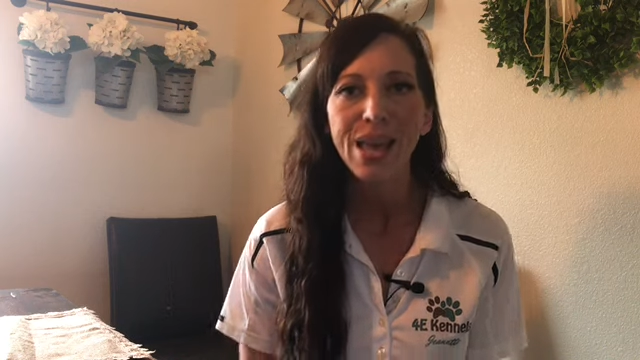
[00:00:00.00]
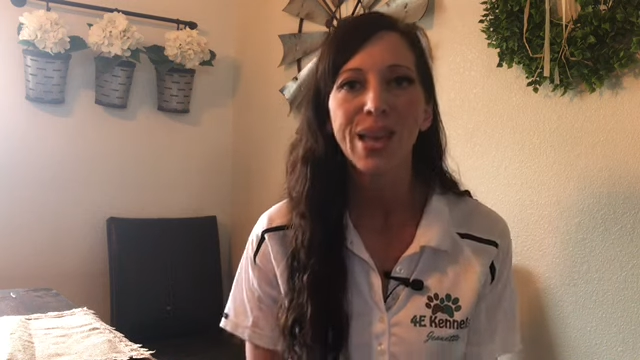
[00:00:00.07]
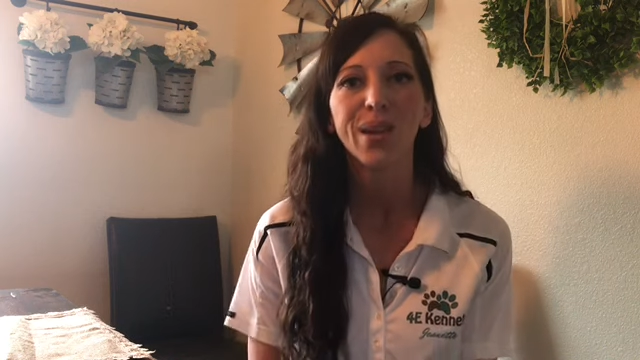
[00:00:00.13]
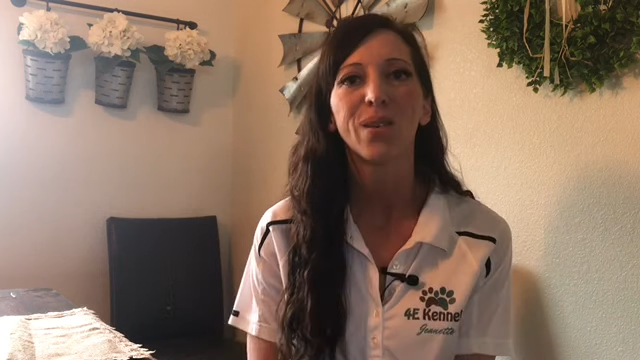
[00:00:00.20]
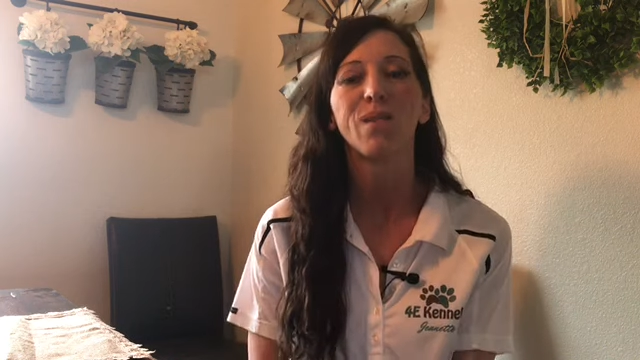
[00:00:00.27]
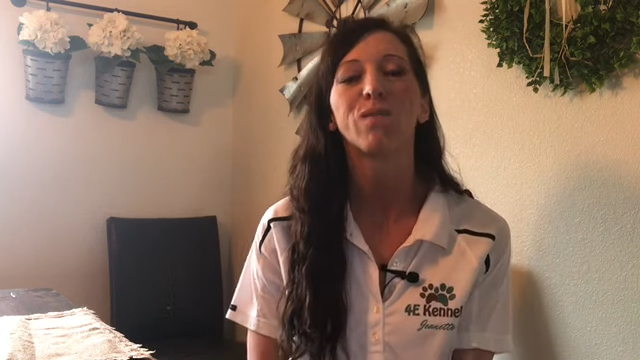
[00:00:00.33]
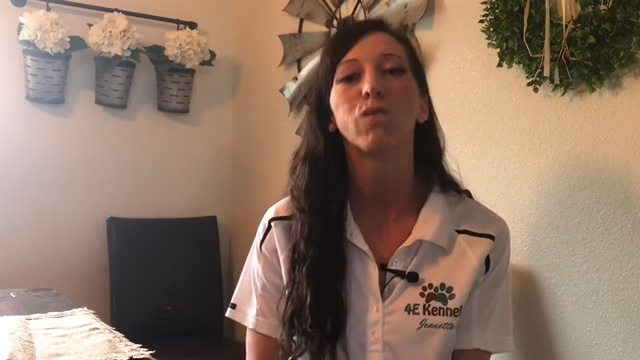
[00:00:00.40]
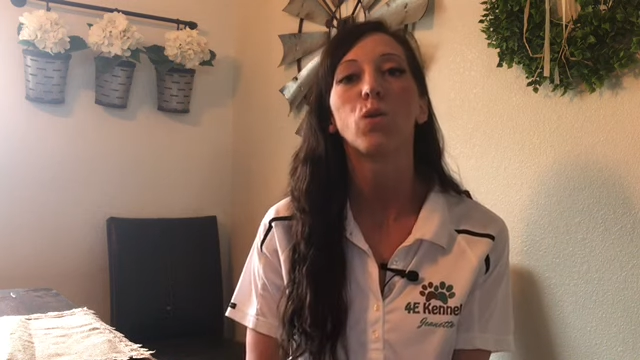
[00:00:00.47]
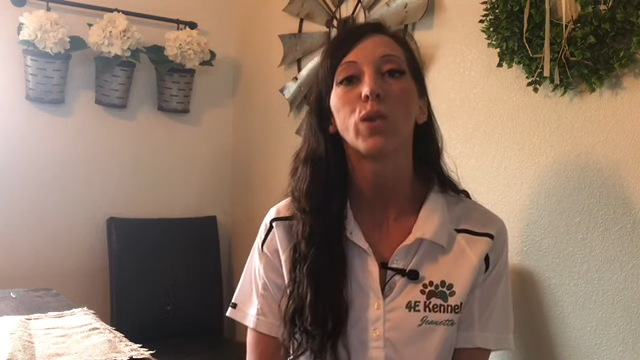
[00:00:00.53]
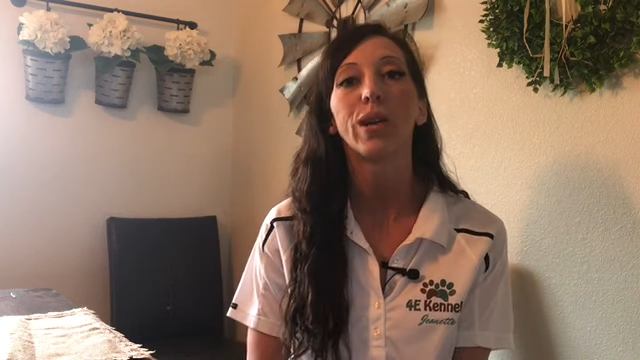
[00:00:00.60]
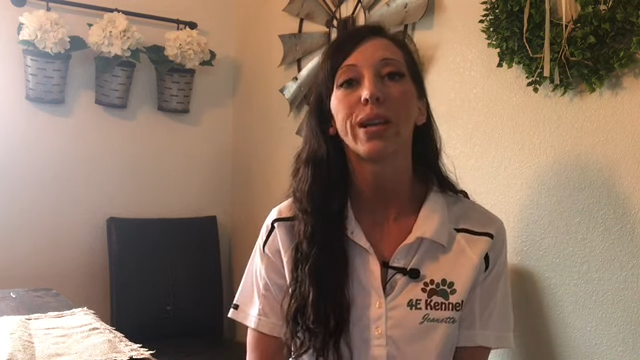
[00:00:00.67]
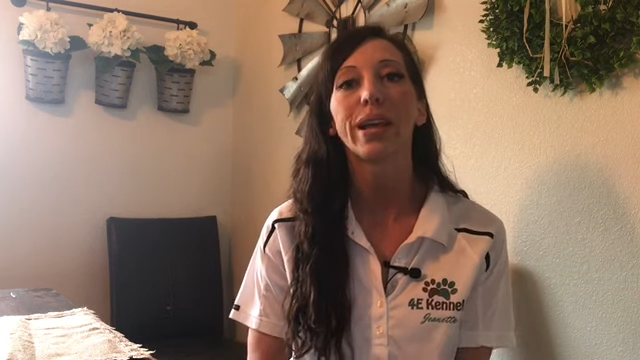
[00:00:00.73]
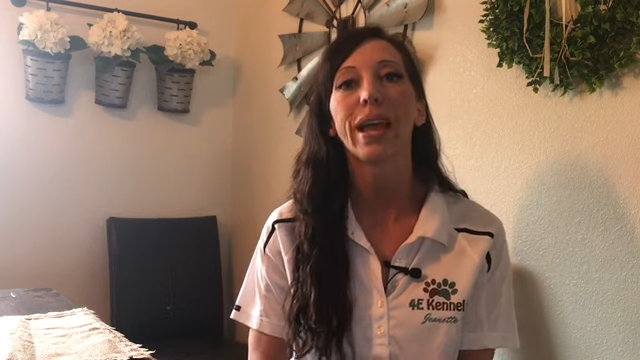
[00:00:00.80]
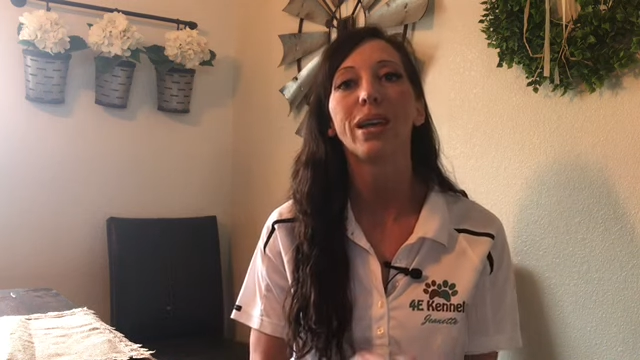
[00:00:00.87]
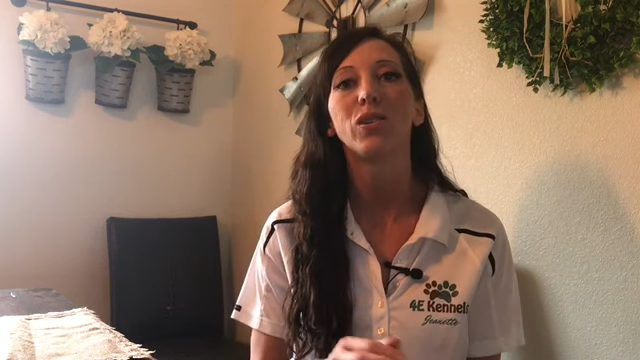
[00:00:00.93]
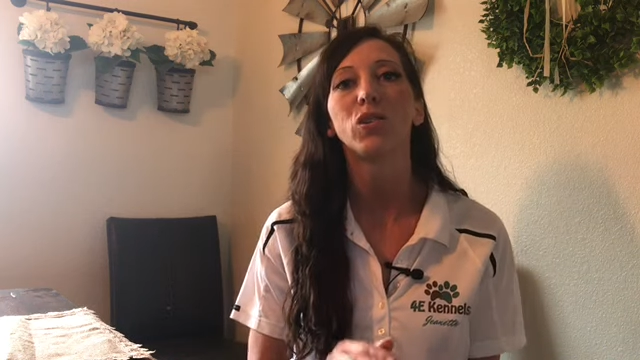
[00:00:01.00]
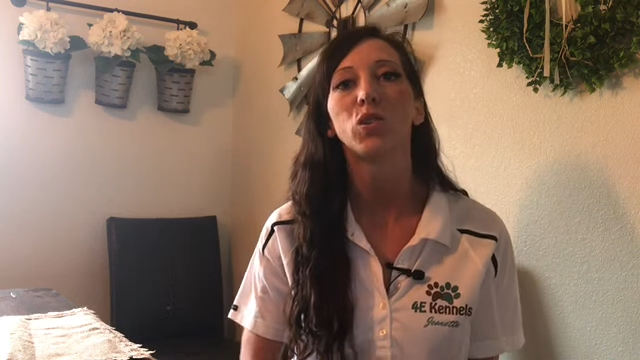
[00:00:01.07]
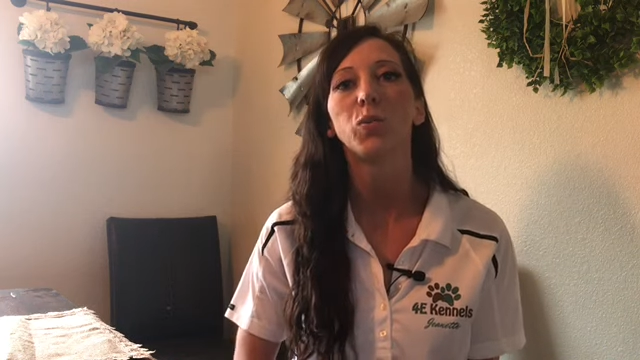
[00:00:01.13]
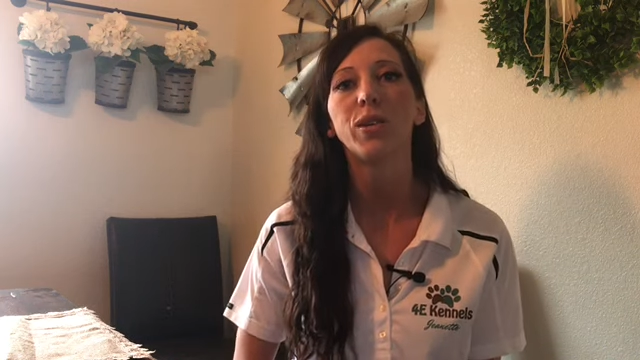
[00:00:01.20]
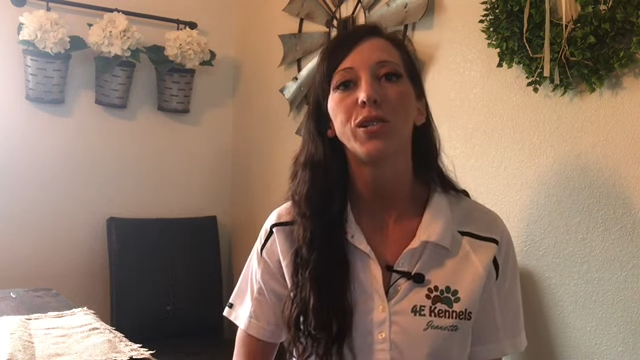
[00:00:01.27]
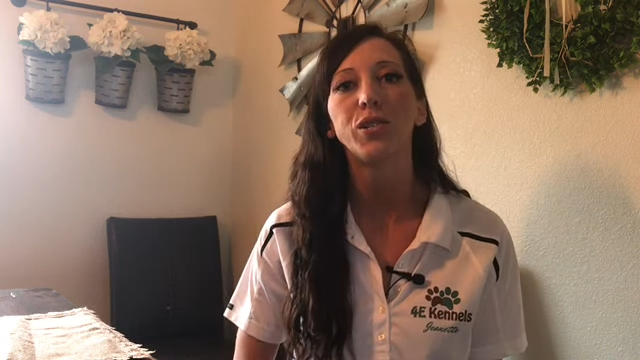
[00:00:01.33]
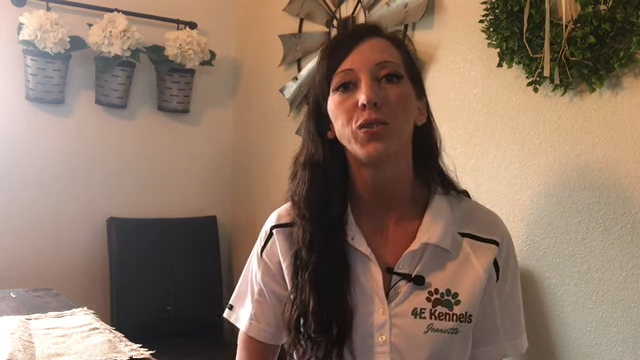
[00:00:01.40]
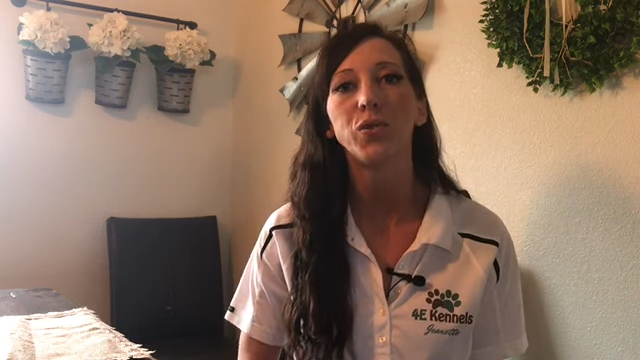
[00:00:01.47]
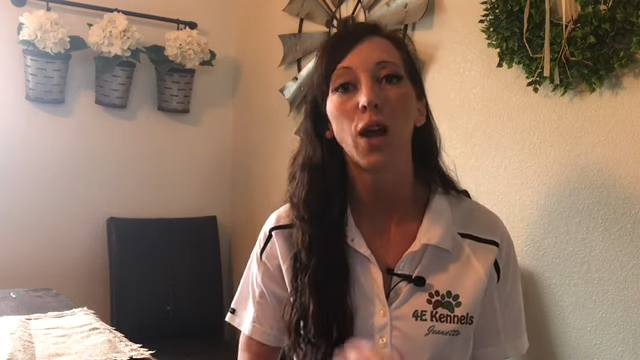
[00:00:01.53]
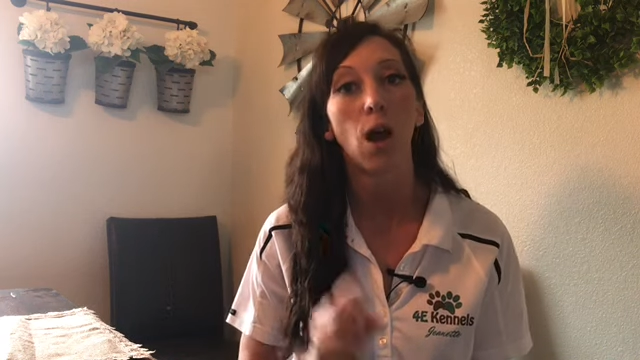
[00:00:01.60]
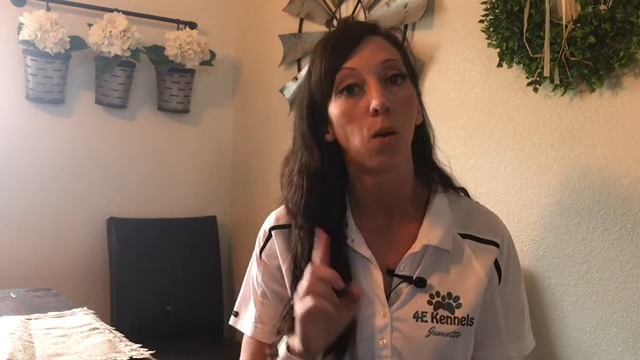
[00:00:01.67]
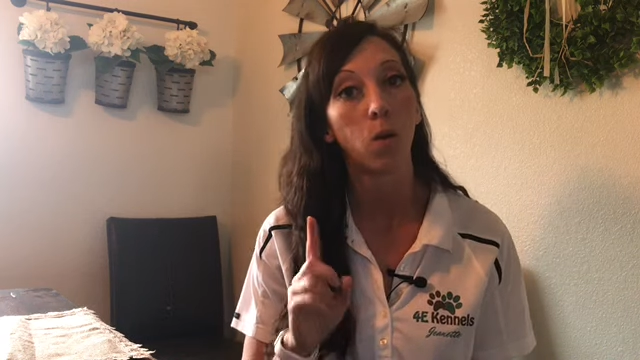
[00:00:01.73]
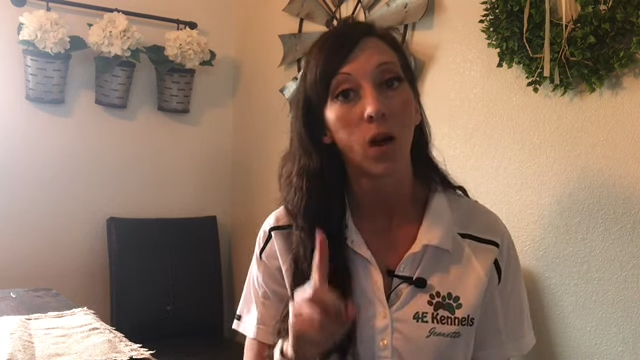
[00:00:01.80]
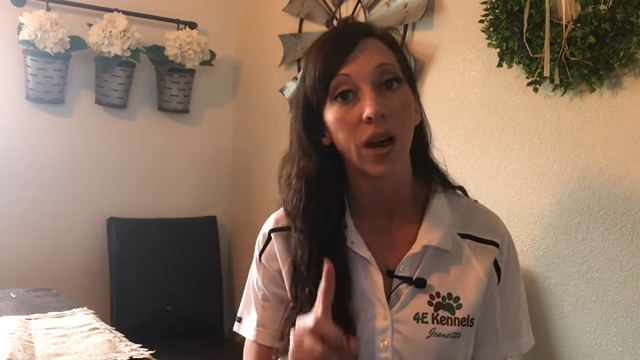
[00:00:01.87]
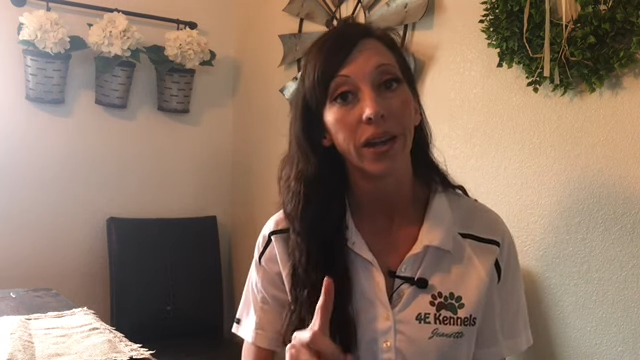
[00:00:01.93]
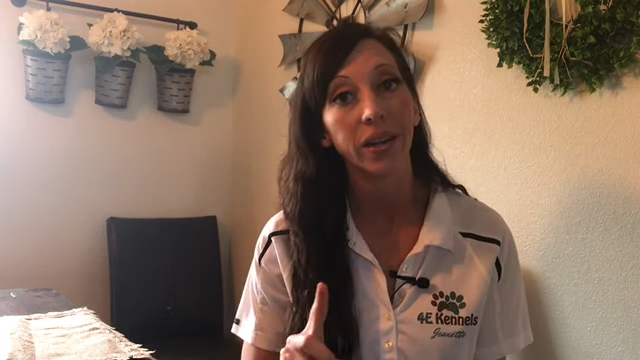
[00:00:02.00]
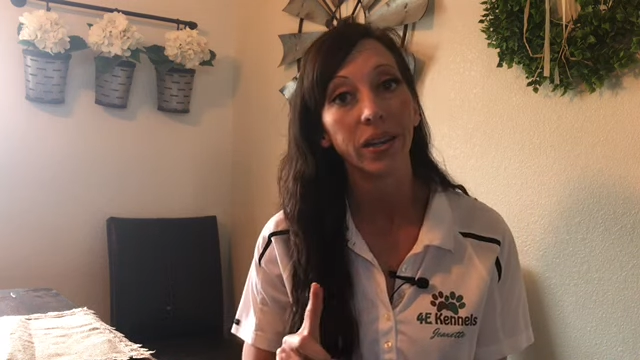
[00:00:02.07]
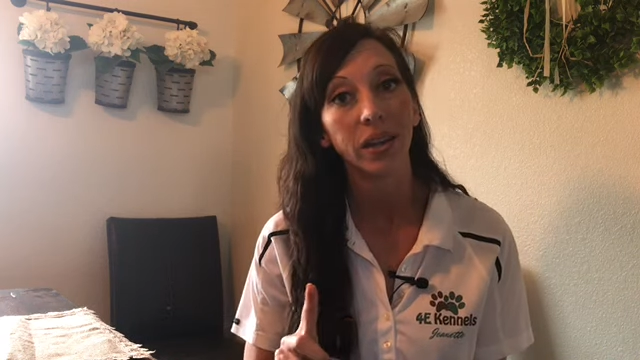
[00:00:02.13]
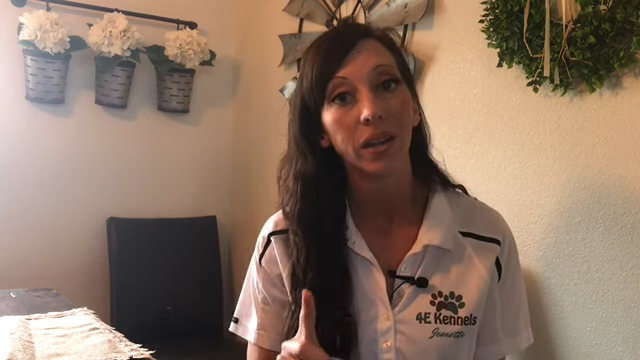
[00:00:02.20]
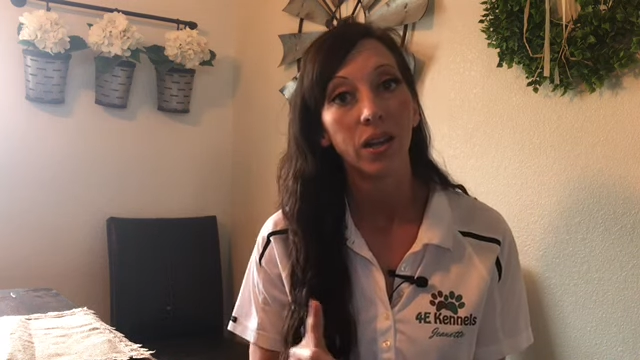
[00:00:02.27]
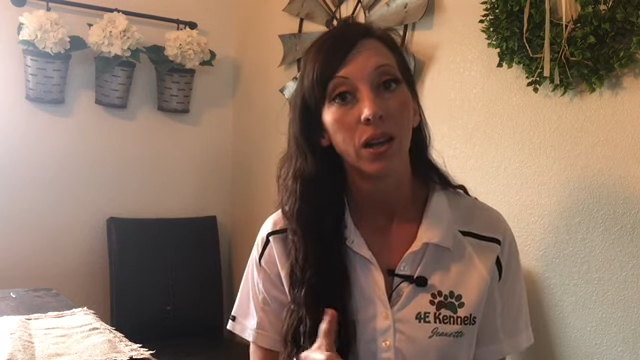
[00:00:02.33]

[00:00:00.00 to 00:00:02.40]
Here at 40 Kennels, we do not one,